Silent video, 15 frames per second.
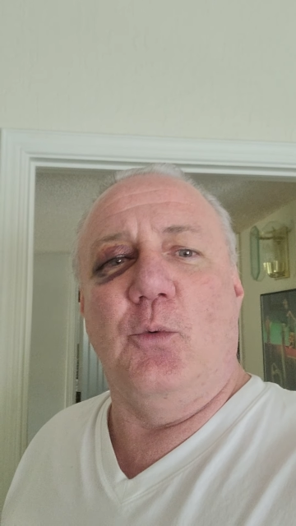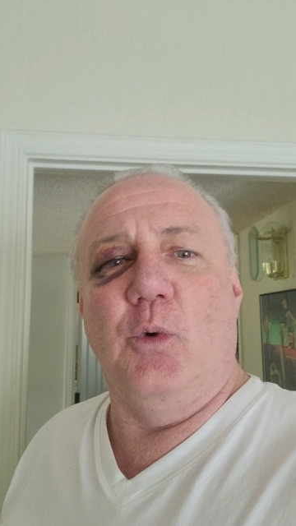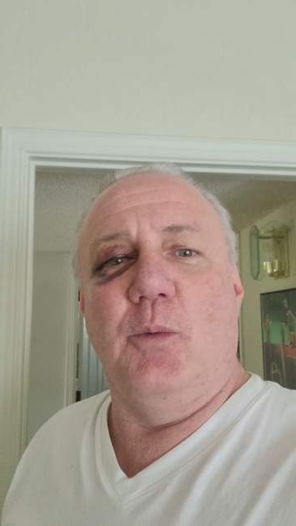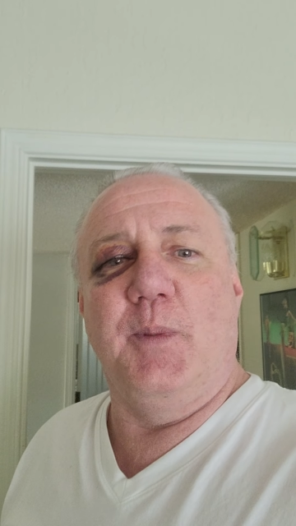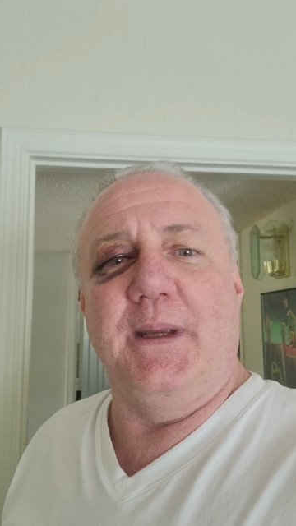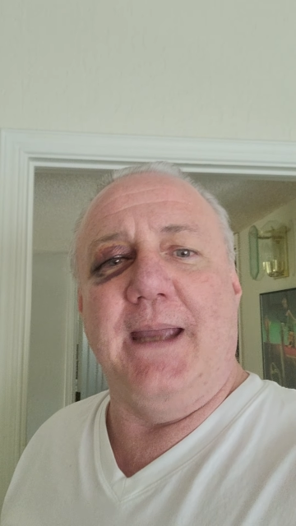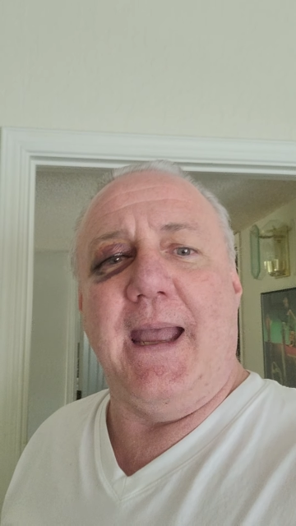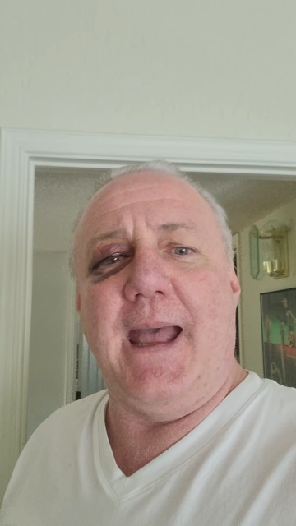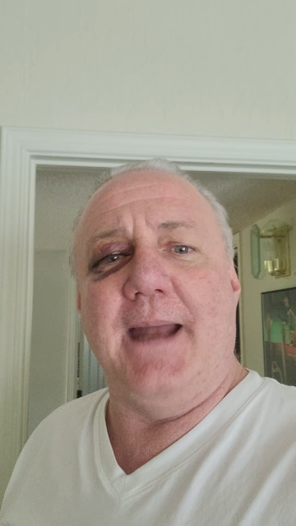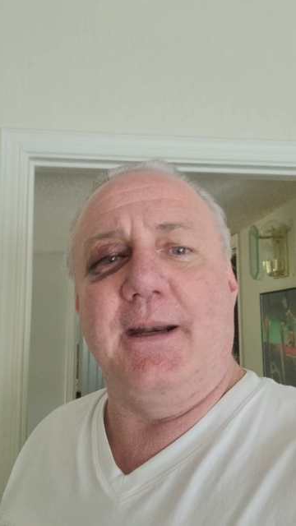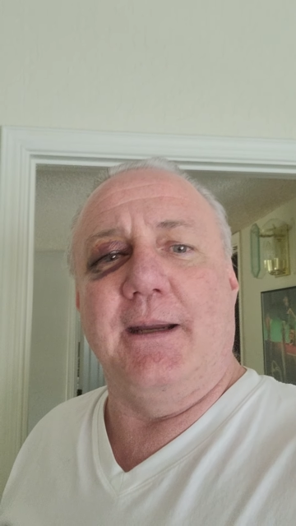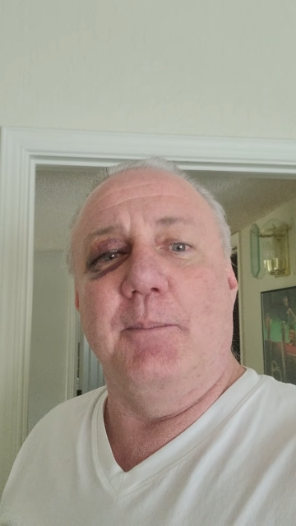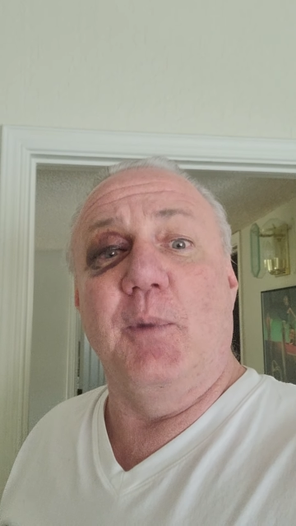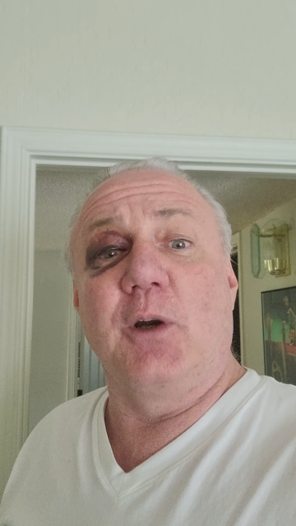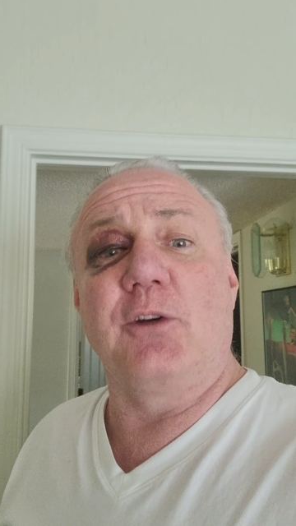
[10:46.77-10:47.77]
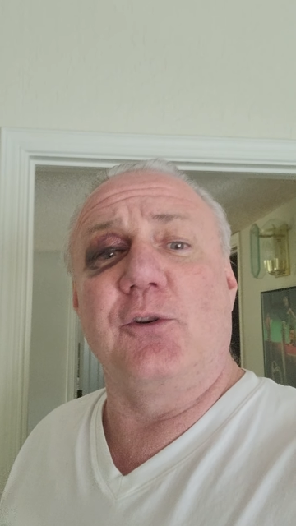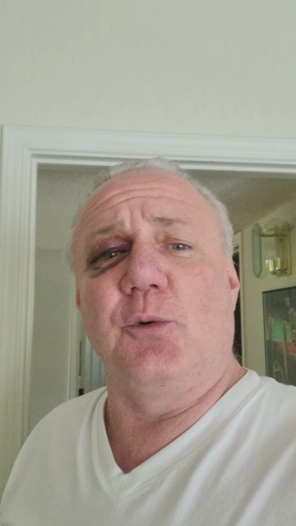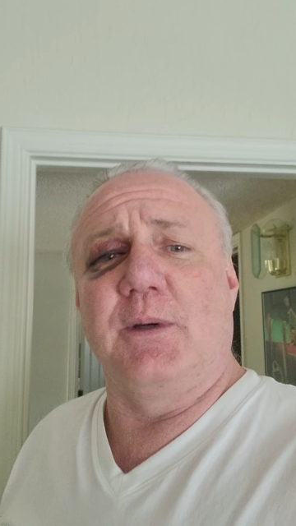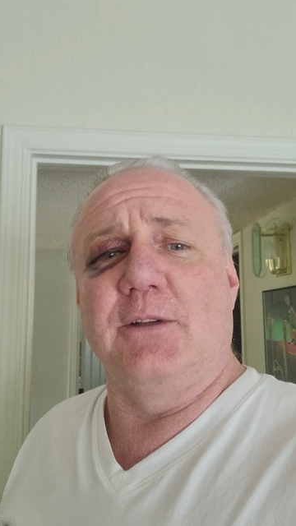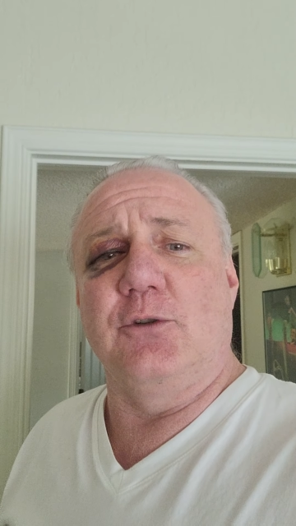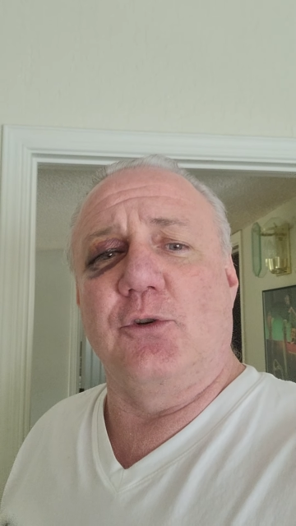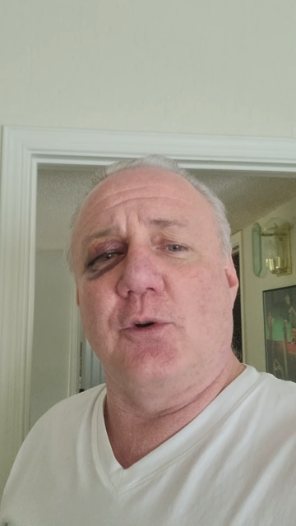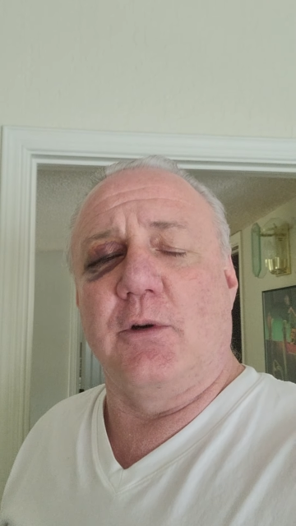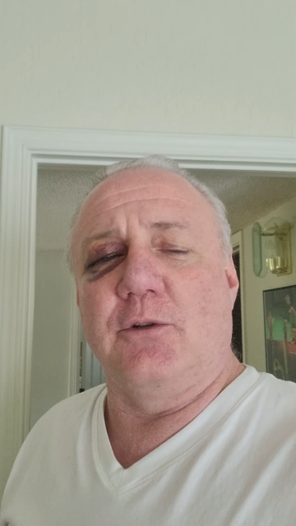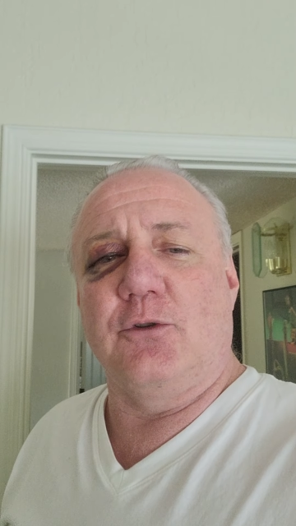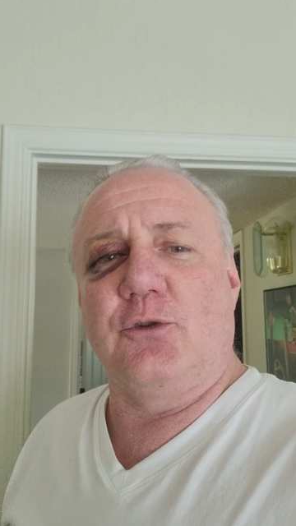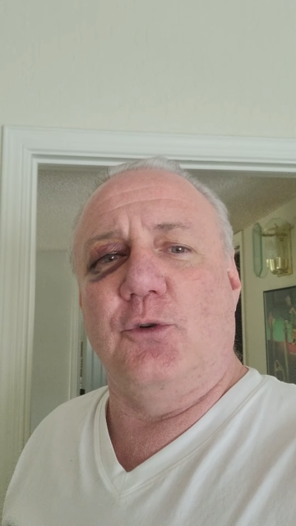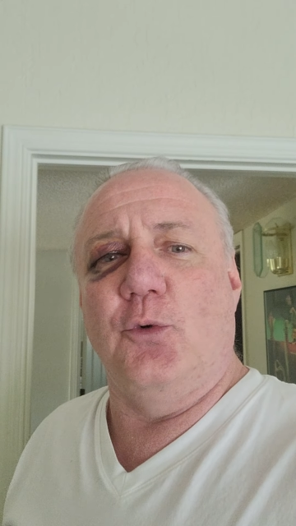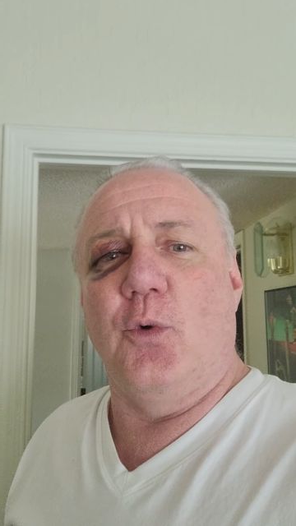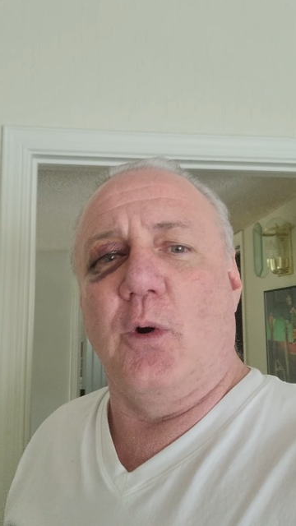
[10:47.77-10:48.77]
we'll be adding Mercury
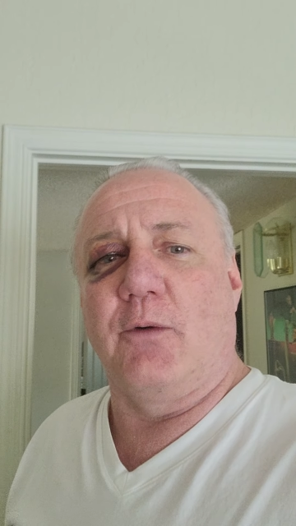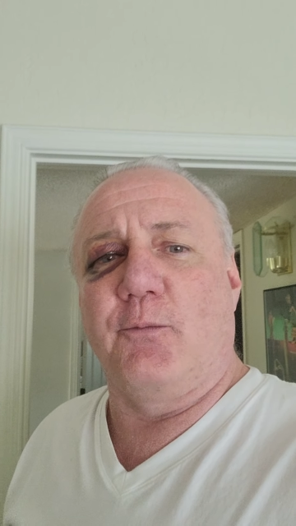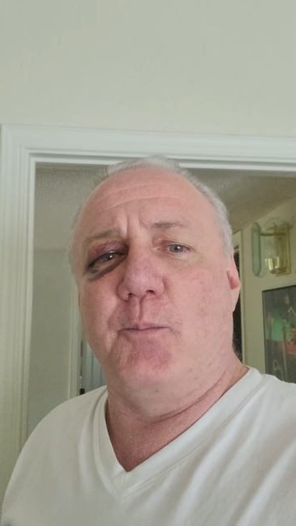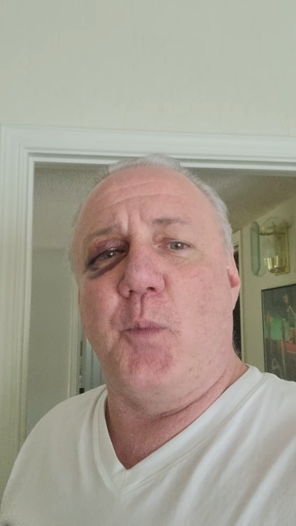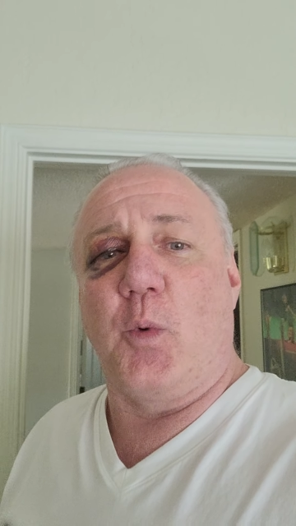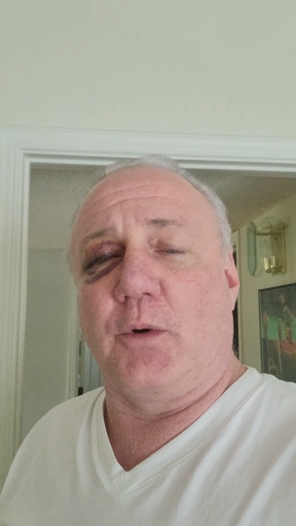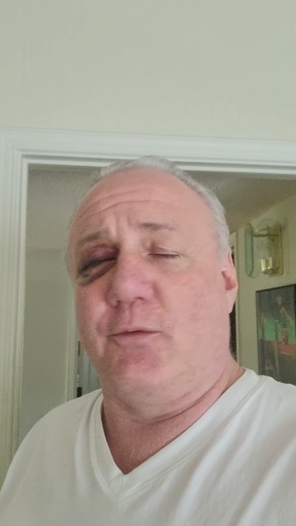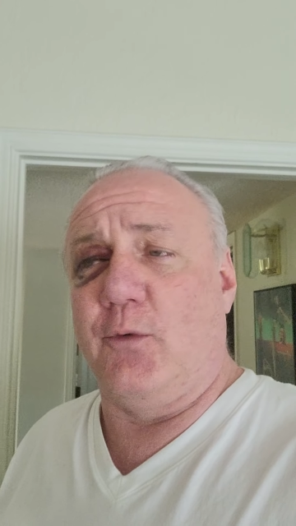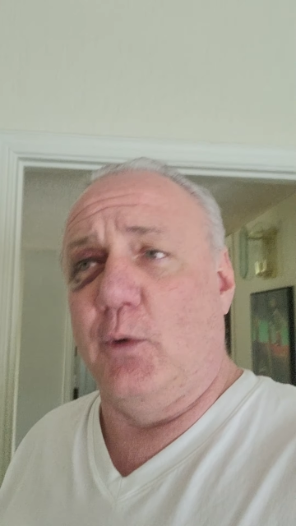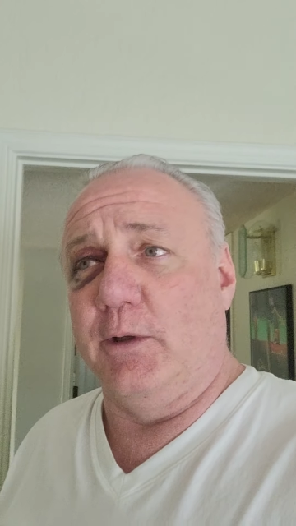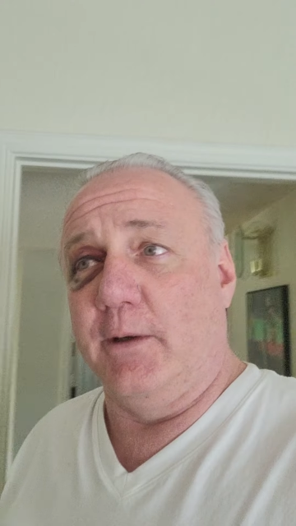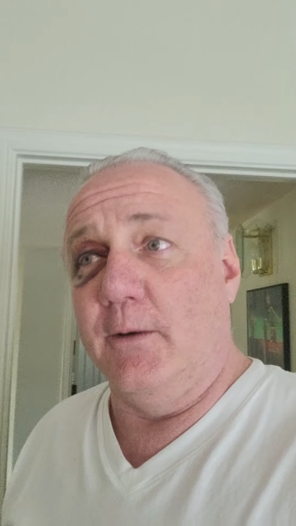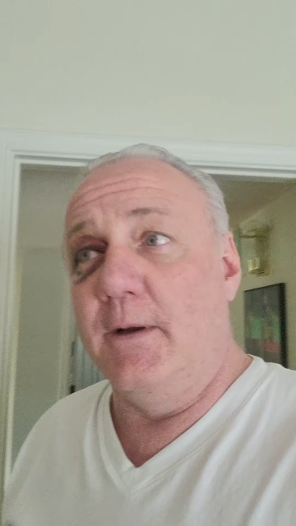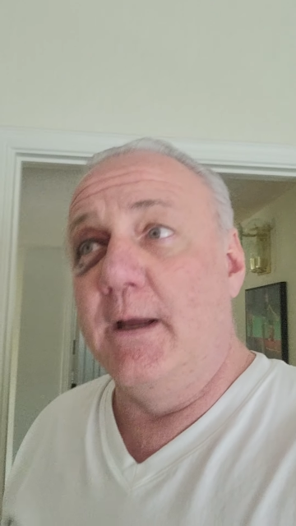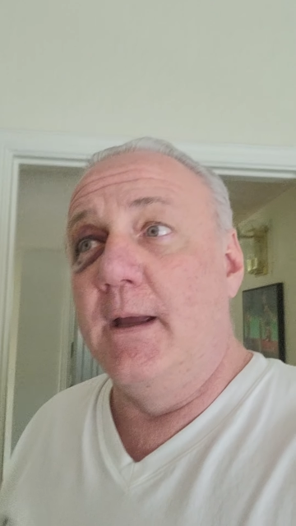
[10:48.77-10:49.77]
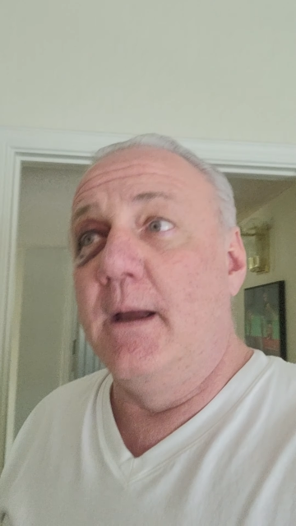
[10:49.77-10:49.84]
Insurance to our portfolio.